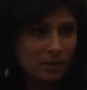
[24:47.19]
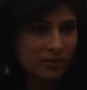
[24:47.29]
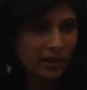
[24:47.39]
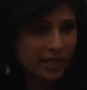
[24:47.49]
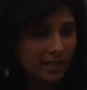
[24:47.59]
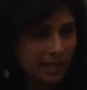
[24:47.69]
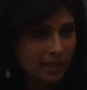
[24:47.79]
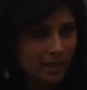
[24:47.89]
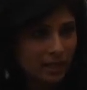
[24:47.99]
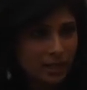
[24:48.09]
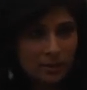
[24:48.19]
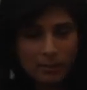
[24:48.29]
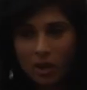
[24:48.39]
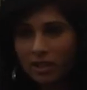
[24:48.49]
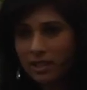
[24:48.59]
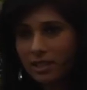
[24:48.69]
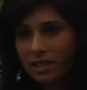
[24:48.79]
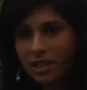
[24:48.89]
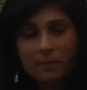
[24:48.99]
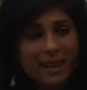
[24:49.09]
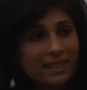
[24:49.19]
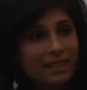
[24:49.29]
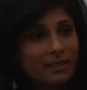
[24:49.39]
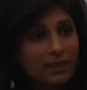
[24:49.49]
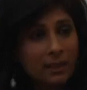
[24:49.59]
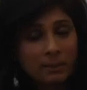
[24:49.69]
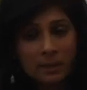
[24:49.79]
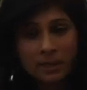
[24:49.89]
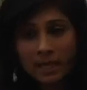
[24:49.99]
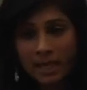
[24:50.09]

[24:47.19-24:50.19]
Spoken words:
with very little policy space available?